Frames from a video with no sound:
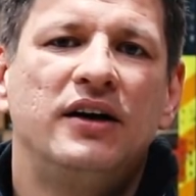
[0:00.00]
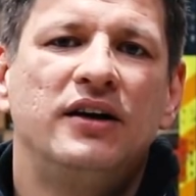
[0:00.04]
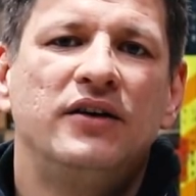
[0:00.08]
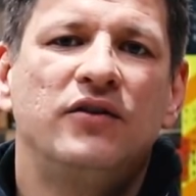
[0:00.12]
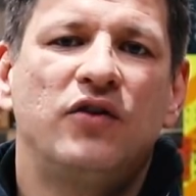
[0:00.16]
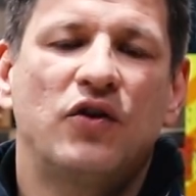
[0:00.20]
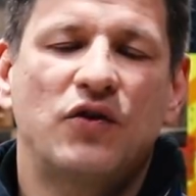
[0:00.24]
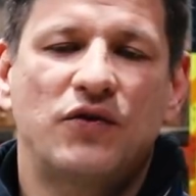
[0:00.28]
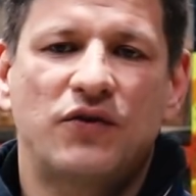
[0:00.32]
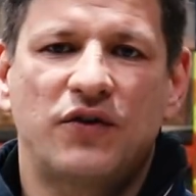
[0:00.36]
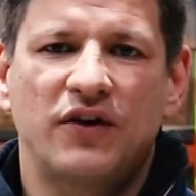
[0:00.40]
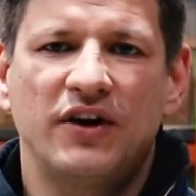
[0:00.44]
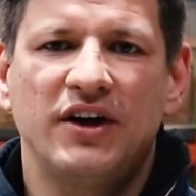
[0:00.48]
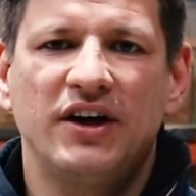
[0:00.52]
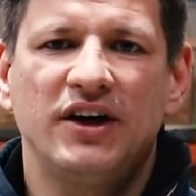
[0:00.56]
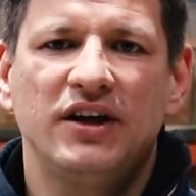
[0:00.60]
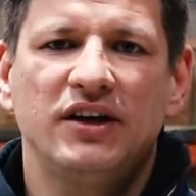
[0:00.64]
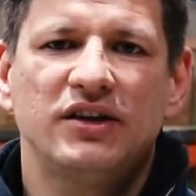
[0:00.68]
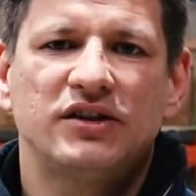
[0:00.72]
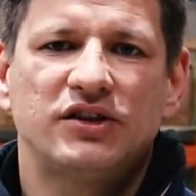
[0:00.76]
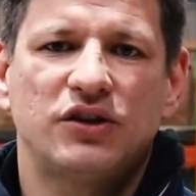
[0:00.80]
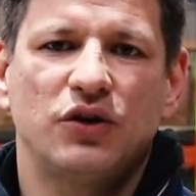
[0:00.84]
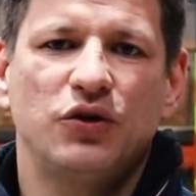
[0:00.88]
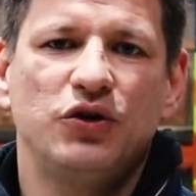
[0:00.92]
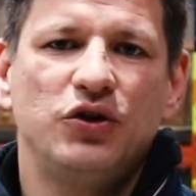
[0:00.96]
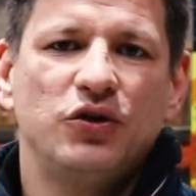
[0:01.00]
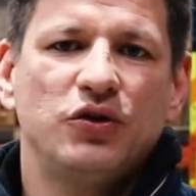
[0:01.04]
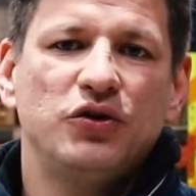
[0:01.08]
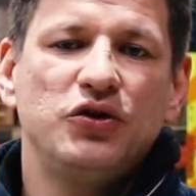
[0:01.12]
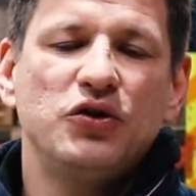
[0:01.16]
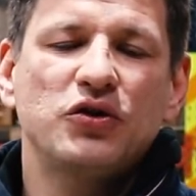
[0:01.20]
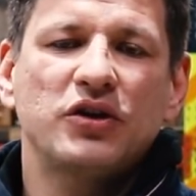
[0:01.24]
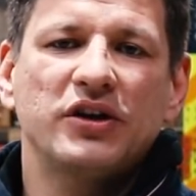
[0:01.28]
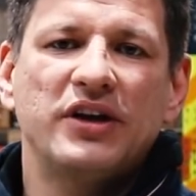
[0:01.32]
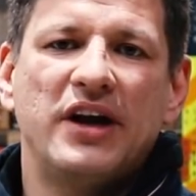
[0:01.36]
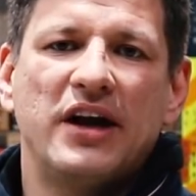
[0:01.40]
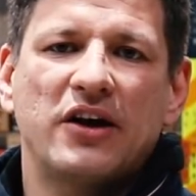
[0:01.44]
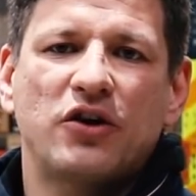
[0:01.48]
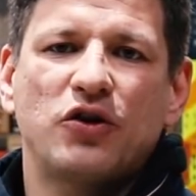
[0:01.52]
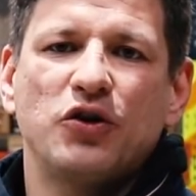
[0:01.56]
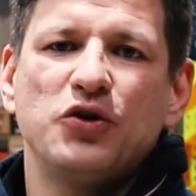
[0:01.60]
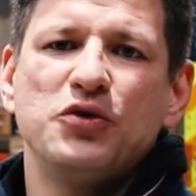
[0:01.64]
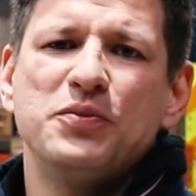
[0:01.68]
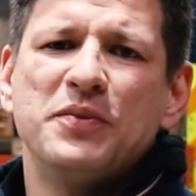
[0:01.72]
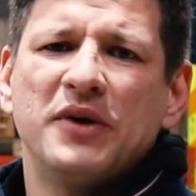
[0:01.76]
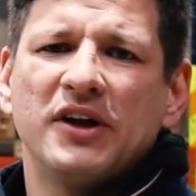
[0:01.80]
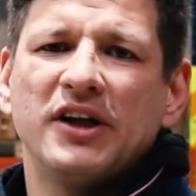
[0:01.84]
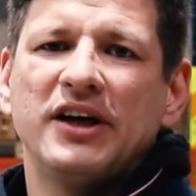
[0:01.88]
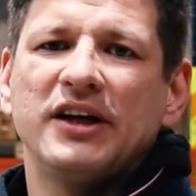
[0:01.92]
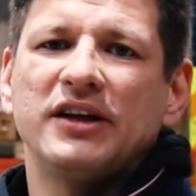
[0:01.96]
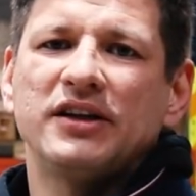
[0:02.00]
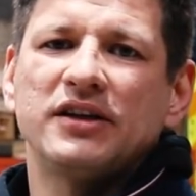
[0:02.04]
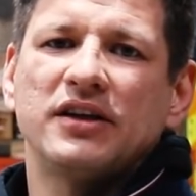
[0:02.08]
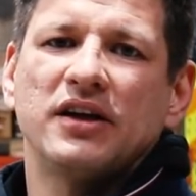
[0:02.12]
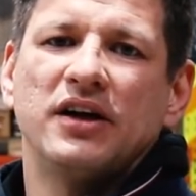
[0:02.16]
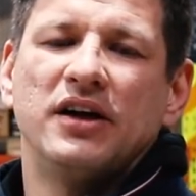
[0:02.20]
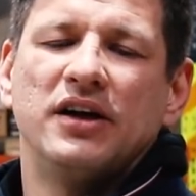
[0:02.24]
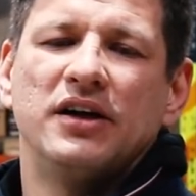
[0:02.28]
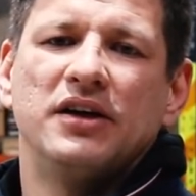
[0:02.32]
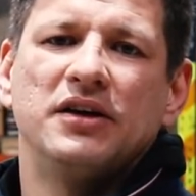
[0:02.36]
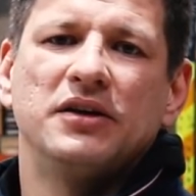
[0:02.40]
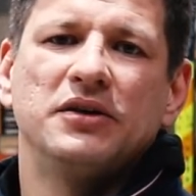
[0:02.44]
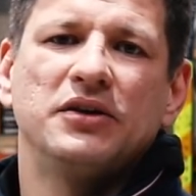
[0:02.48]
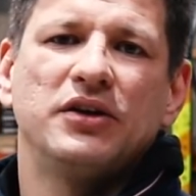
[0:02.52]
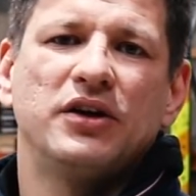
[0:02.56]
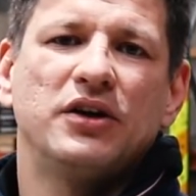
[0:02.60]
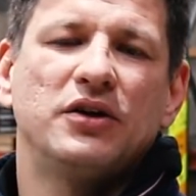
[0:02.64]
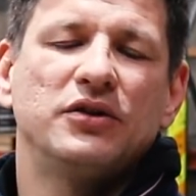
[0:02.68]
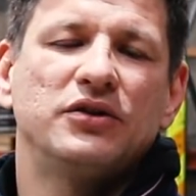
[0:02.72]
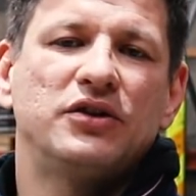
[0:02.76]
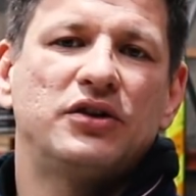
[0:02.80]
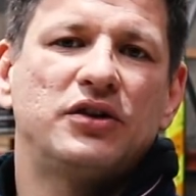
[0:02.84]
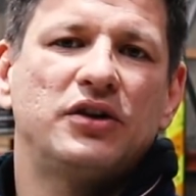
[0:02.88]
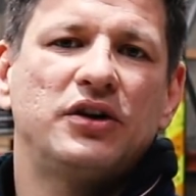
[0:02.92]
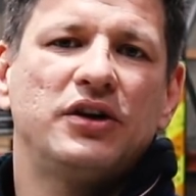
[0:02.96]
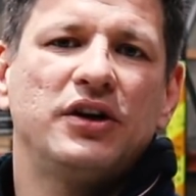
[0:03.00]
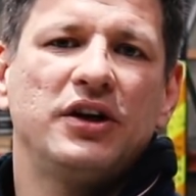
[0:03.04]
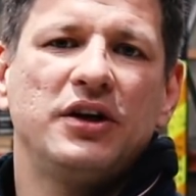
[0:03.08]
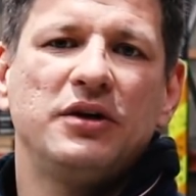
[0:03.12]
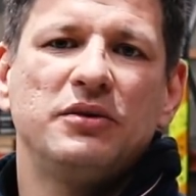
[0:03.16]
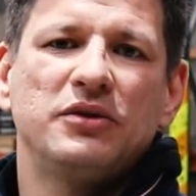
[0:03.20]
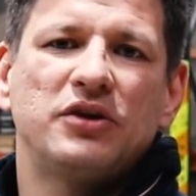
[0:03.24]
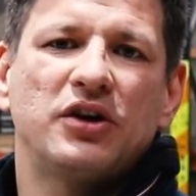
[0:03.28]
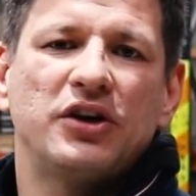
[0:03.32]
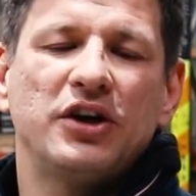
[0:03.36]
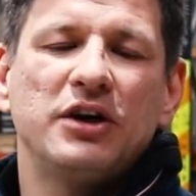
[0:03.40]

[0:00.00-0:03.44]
for free, so you can accumulate you know, 30